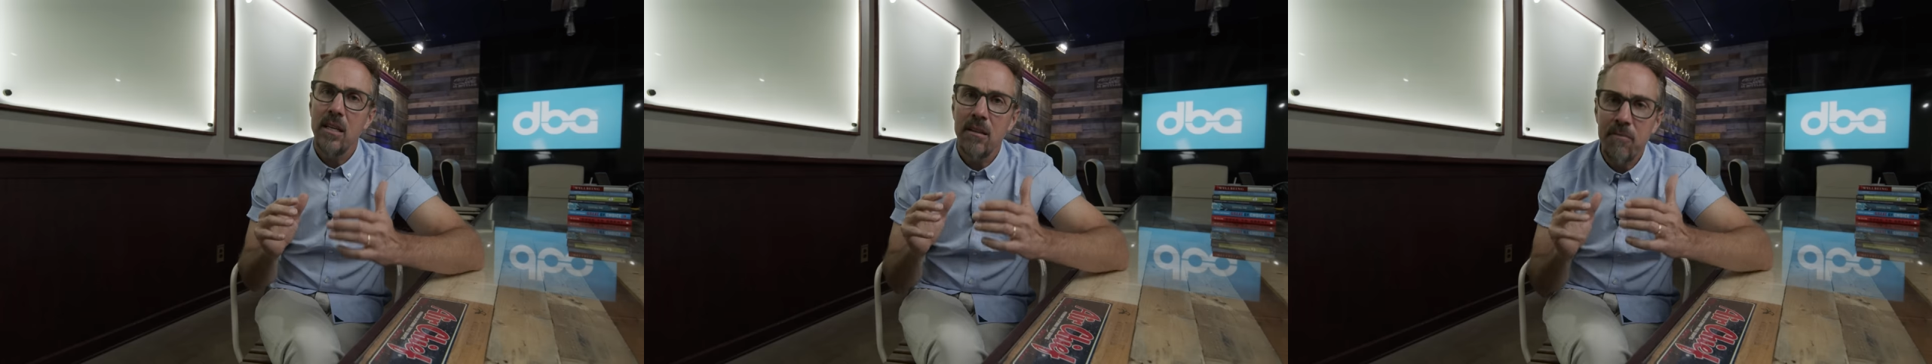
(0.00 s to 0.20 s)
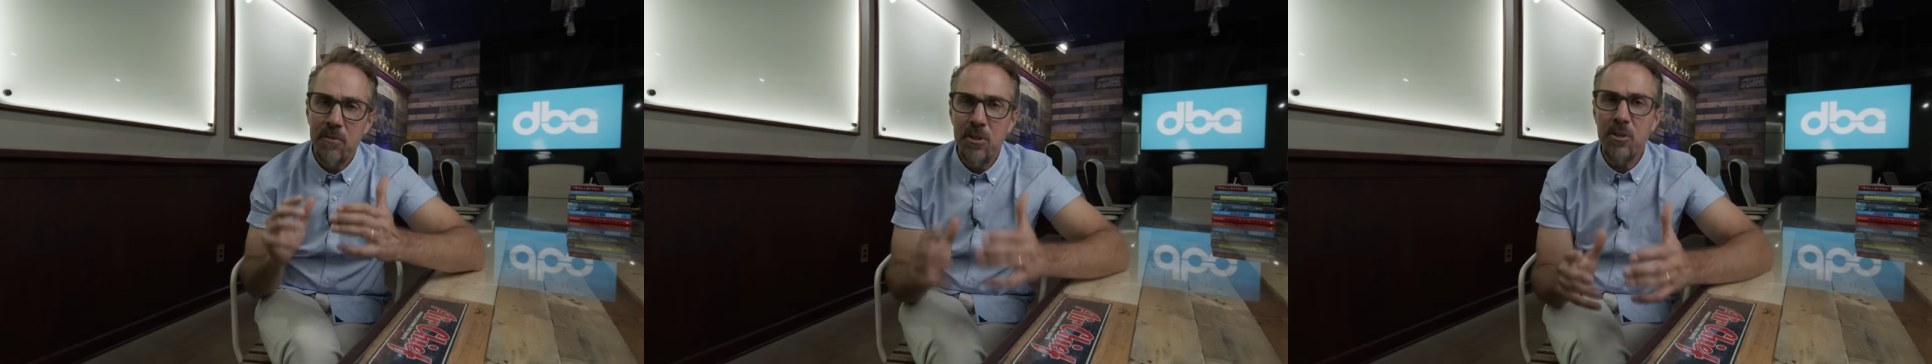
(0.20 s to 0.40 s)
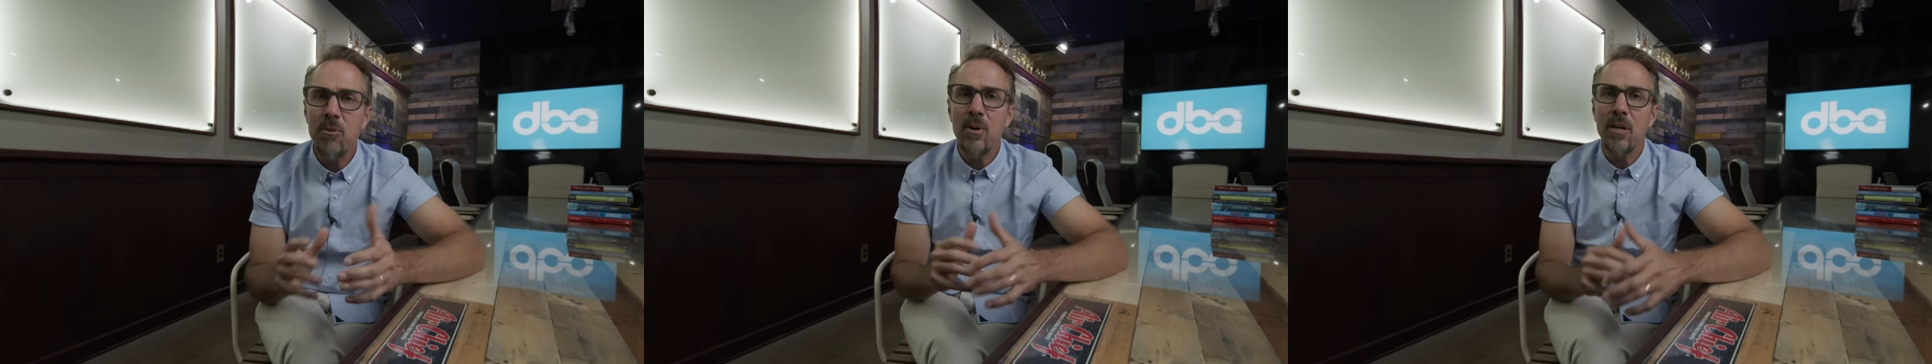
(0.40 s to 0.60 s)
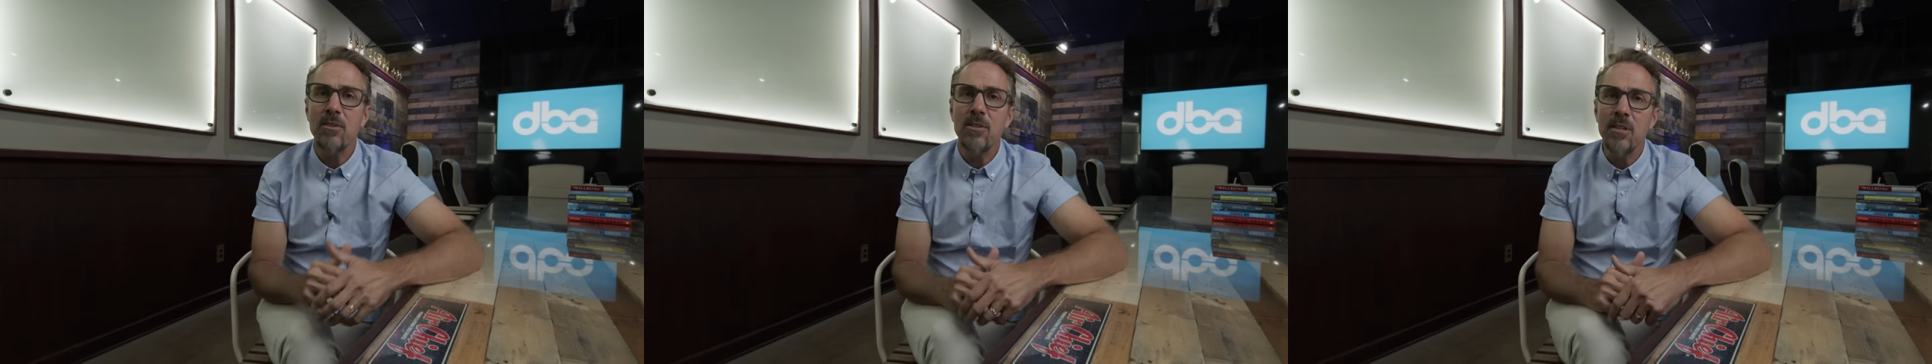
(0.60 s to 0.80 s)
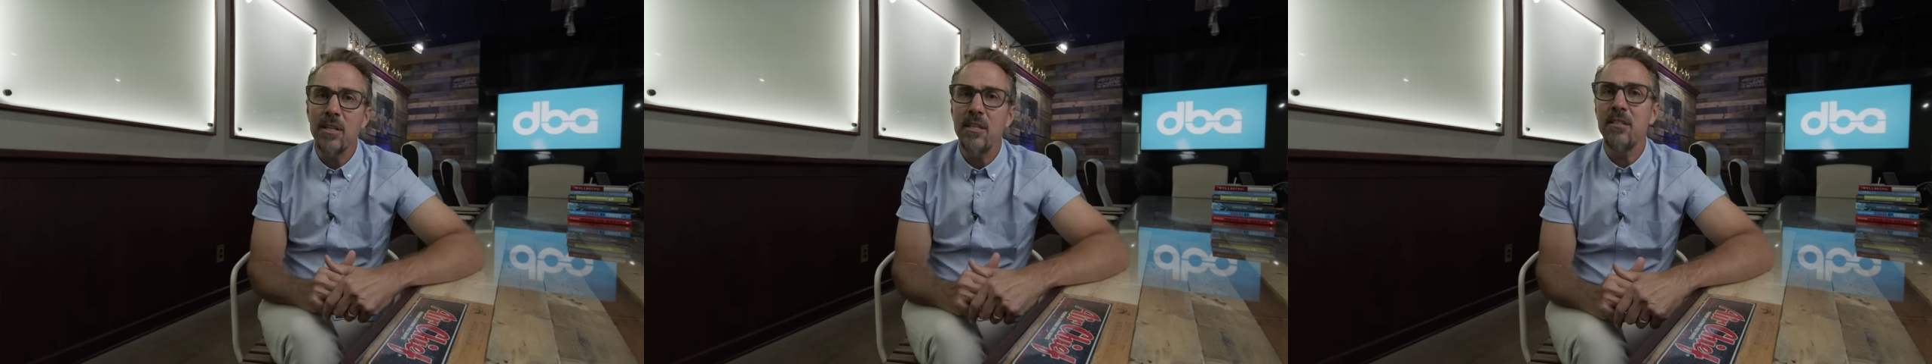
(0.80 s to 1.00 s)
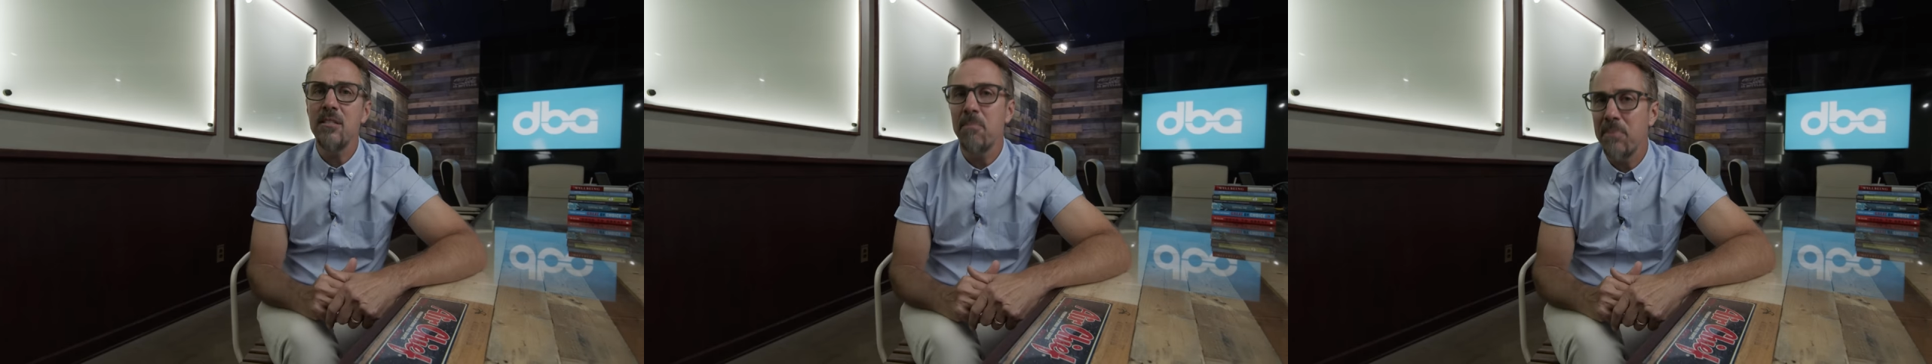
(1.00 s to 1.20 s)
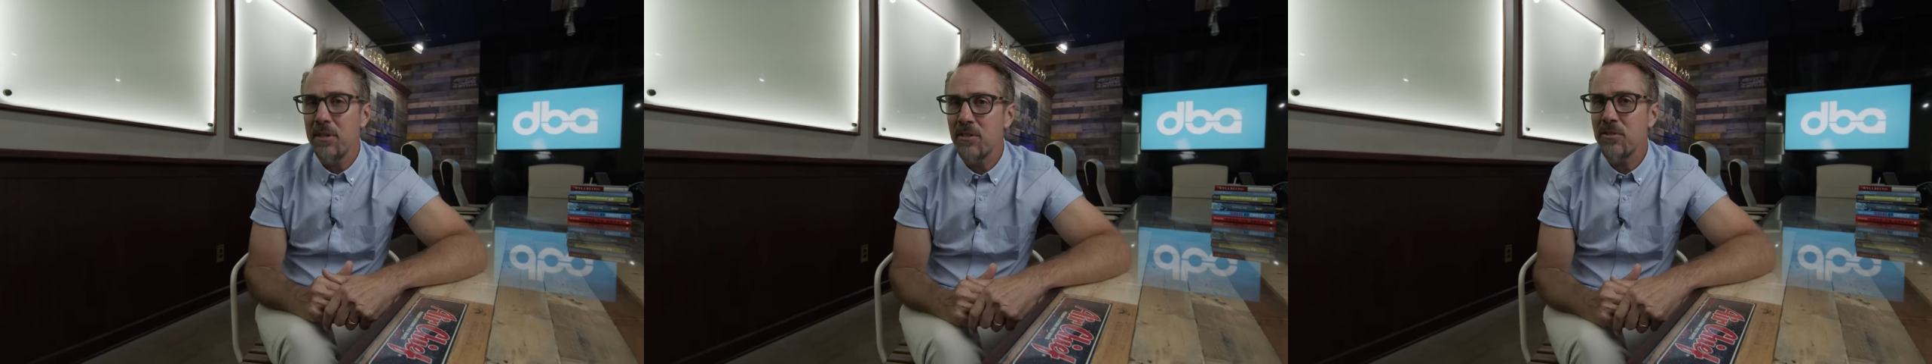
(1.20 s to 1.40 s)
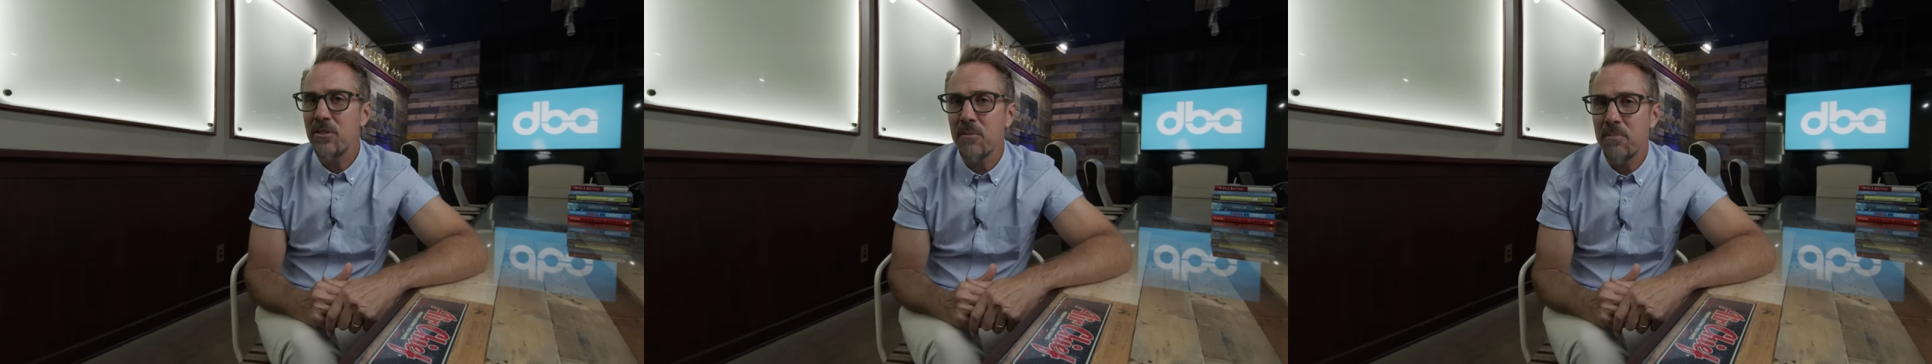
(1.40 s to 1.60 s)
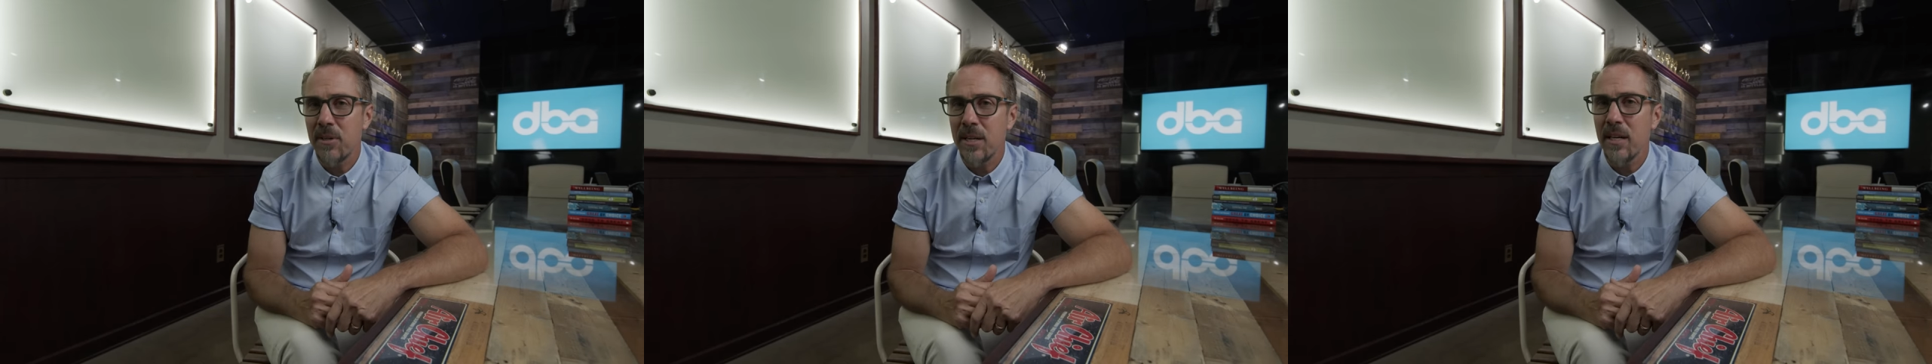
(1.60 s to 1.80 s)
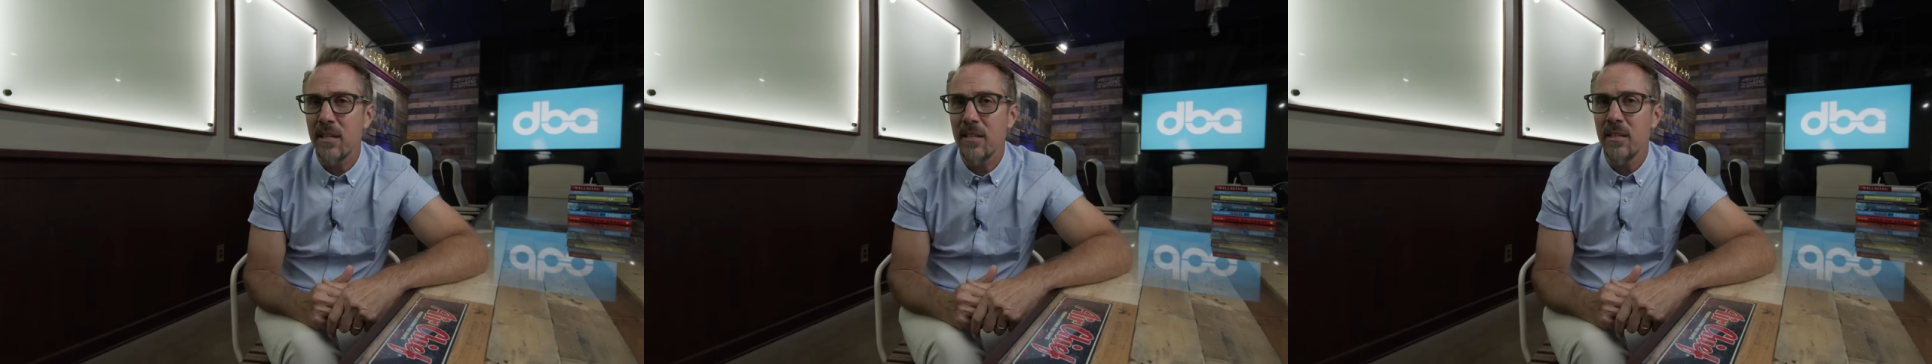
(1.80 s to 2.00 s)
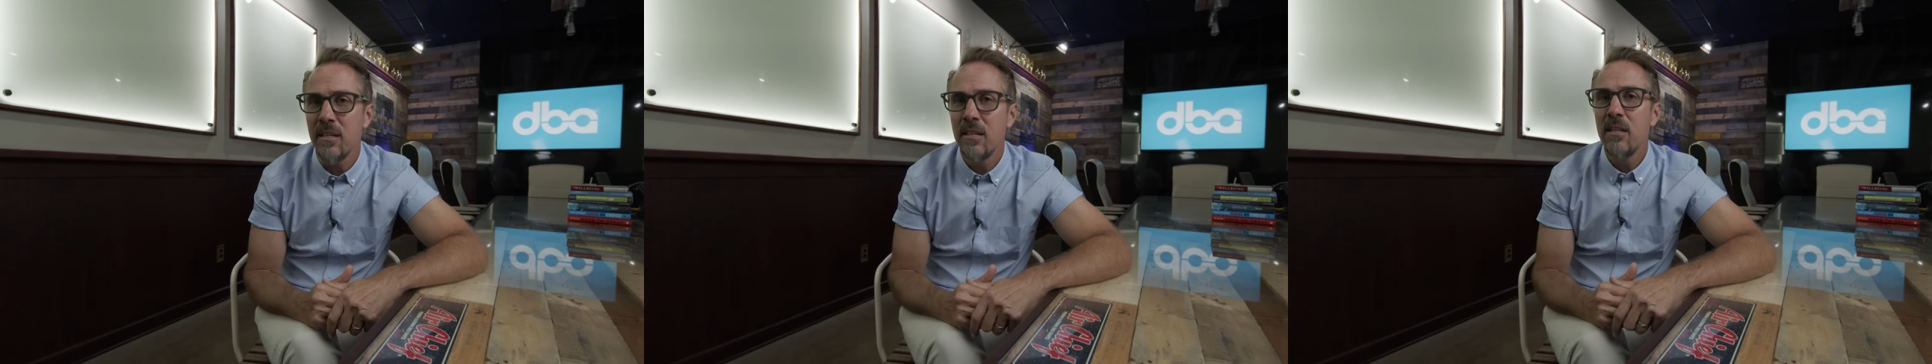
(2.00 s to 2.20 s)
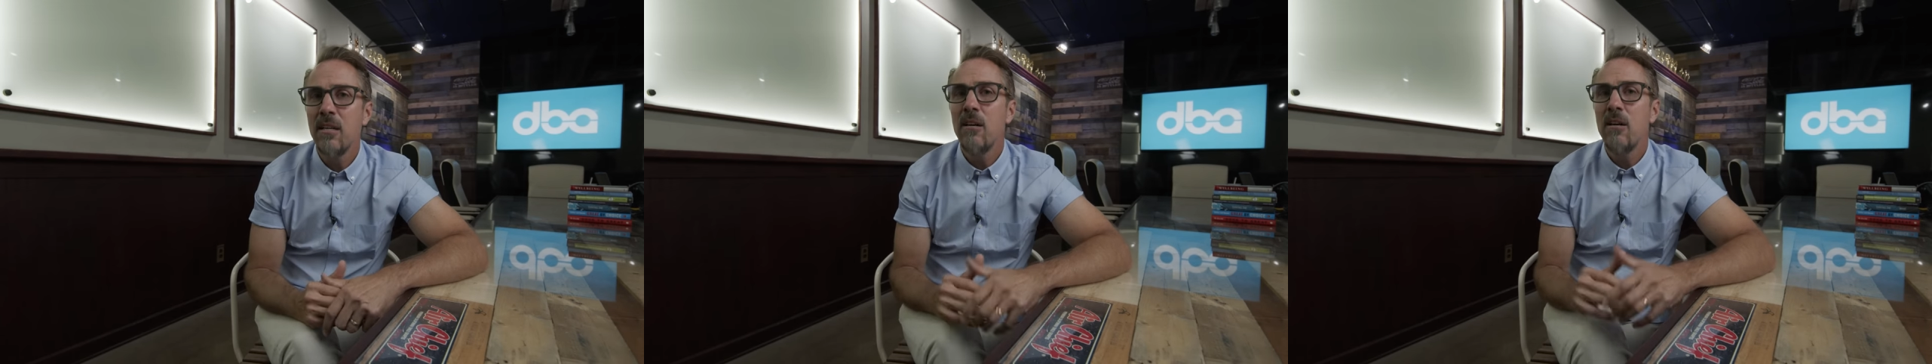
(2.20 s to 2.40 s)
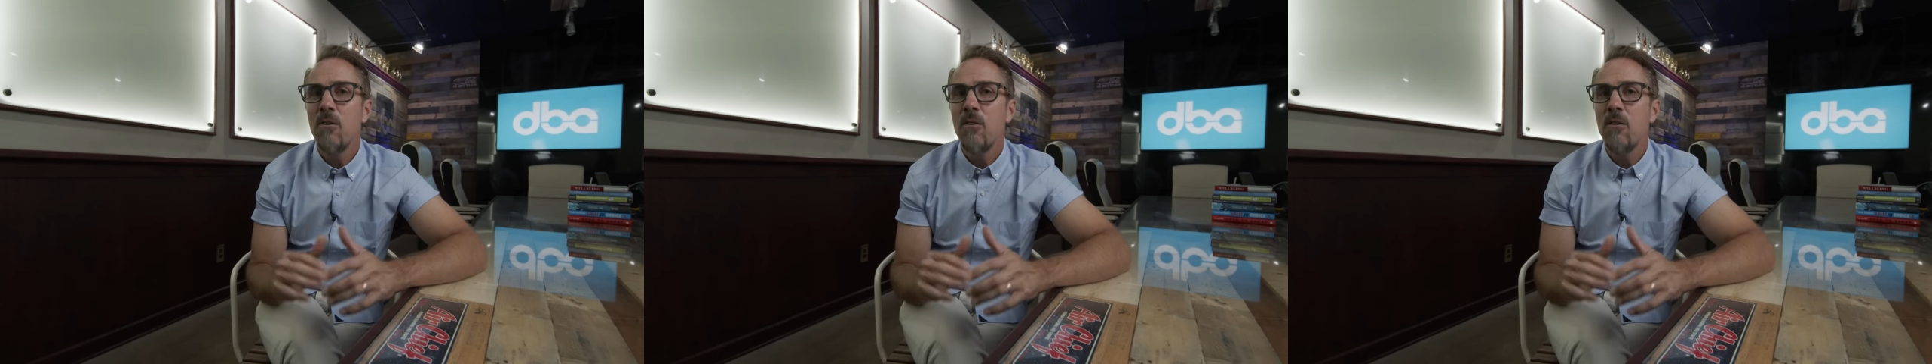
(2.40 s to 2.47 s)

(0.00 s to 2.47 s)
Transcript: If you are looking to build your brand,